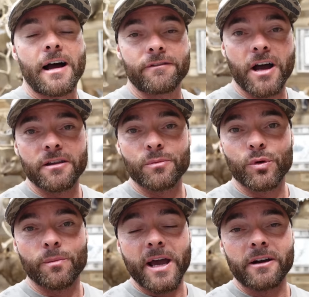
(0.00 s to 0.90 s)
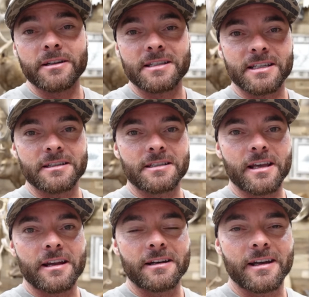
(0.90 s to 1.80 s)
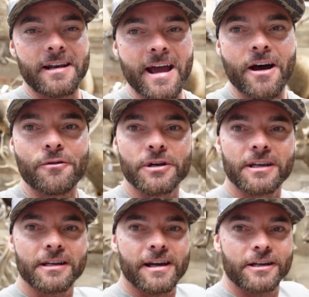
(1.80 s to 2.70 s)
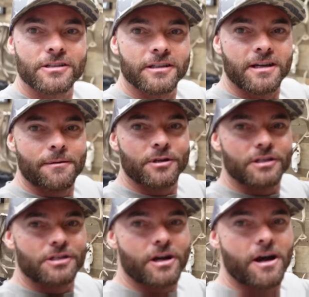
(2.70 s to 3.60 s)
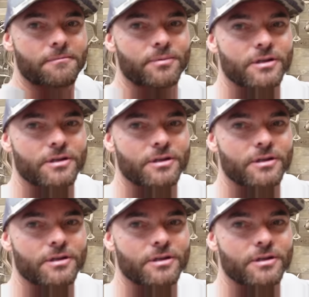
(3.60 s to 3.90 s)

I've got the bull mounted since then, and now we can actually come in the shop,